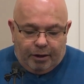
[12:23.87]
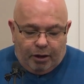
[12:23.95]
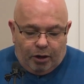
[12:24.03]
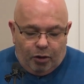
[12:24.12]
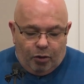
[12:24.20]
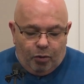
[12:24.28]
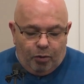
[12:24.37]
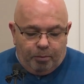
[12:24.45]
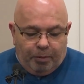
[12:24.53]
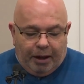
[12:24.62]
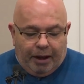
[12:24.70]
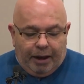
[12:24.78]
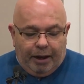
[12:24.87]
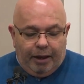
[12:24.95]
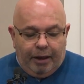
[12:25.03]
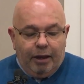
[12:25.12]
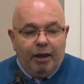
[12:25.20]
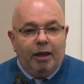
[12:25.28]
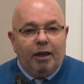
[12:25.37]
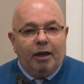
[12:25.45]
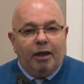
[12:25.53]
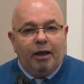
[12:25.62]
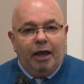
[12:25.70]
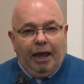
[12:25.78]
O my
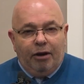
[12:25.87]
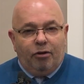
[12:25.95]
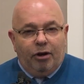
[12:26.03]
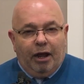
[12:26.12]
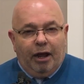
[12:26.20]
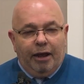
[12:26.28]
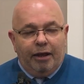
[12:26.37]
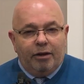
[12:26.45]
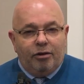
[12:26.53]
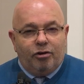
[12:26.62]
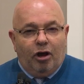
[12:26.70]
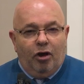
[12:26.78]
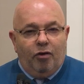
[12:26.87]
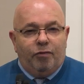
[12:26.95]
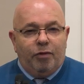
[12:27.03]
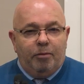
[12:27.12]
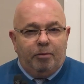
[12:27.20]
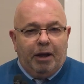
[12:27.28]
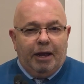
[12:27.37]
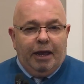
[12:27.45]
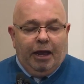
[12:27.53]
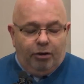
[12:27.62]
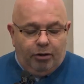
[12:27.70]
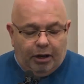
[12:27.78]
Adonai, Jehovah my
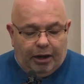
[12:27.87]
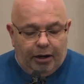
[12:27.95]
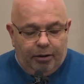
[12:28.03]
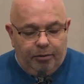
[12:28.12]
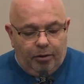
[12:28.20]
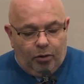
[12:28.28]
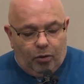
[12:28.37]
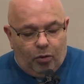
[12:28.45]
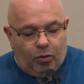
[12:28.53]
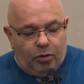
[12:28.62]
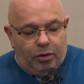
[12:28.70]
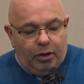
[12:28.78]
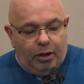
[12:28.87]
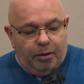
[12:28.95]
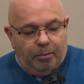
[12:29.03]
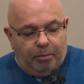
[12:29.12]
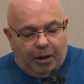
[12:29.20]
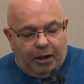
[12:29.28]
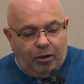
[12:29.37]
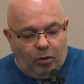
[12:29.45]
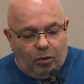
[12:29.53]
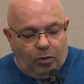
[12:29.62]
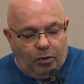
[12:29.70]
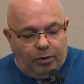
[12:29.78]
Adonai, Lord my
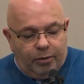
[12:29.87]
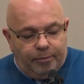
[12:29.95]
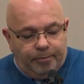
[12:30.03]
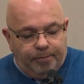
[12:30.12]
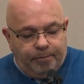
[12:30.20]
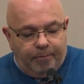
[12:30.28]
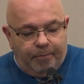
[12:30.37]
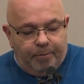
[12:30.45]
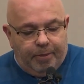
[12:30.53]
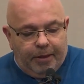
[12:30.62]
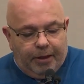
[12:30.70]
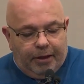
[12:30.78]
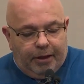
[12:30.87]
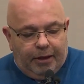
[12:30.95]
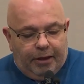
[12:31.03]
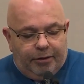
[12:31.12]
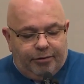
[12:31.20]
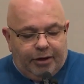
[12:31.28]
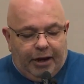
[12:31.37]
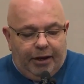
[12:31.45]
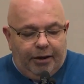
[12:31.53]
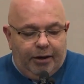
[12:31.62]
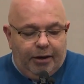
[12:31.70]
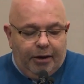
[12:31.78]
Lord. He is
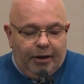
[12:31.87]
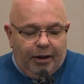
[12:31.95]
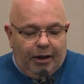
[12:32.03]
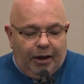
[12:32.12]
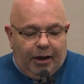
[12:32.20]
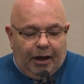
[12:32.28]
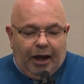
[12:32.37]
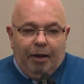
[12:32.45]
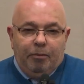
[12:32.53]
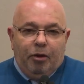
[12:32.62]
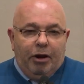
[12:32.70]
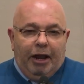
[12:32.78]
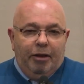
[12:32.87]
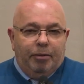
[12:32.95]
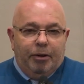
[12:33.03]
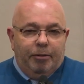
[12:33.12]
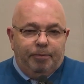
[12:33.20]
saying, I'm not able,